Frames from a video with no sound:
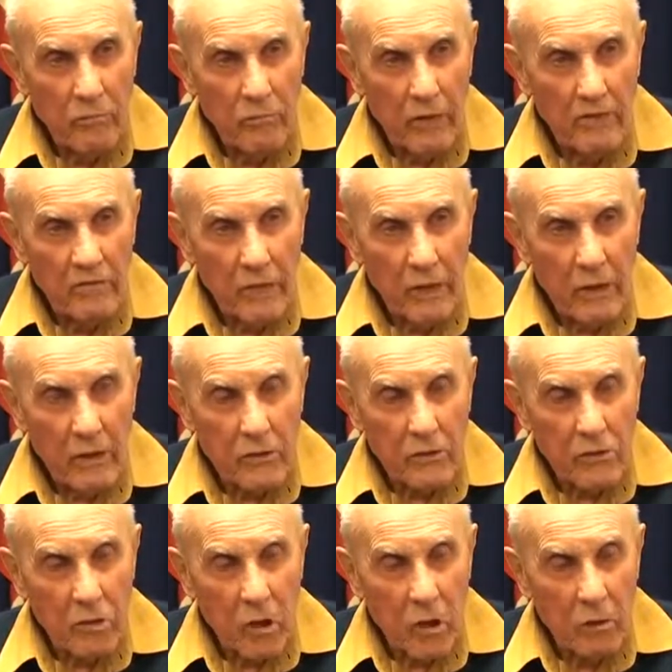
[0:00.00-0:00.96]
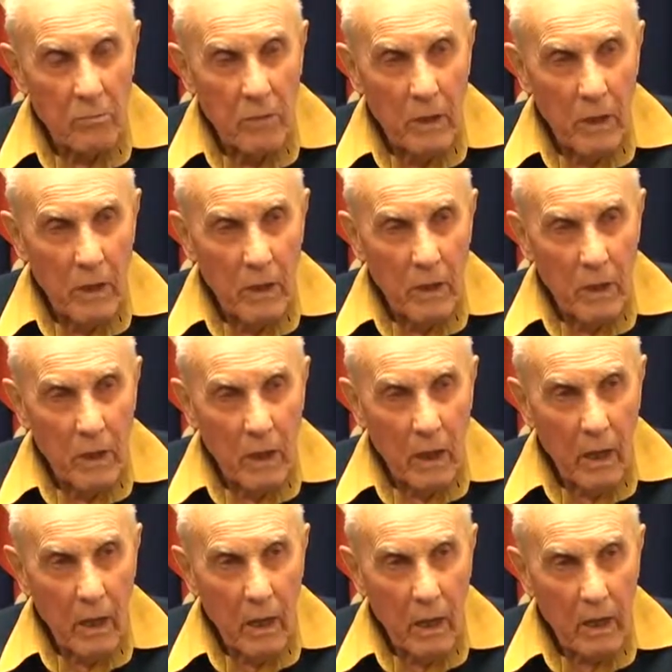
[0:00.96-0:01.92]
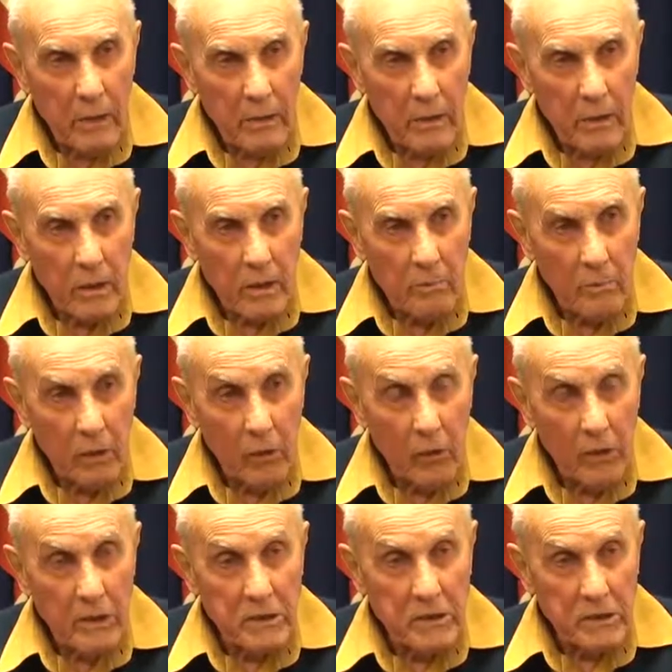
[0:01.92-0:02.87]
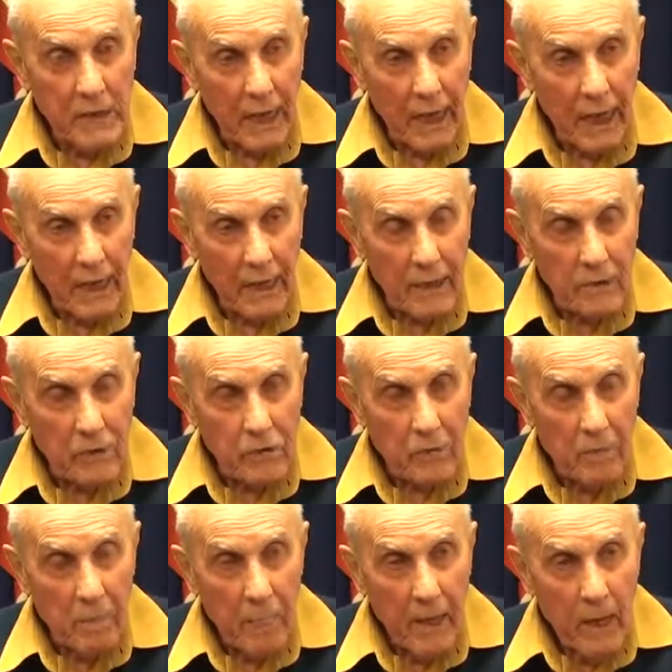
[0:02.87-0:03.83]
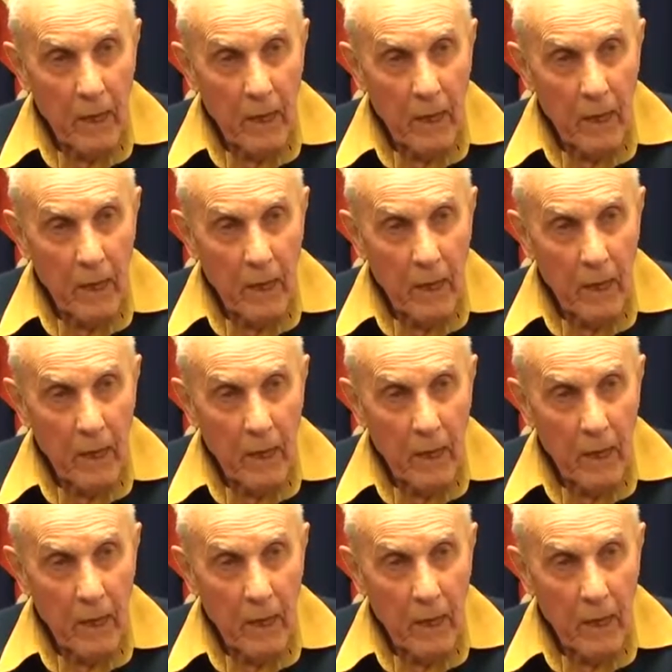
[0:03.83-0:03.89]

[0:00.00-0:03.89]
briefly a term at Beloit College,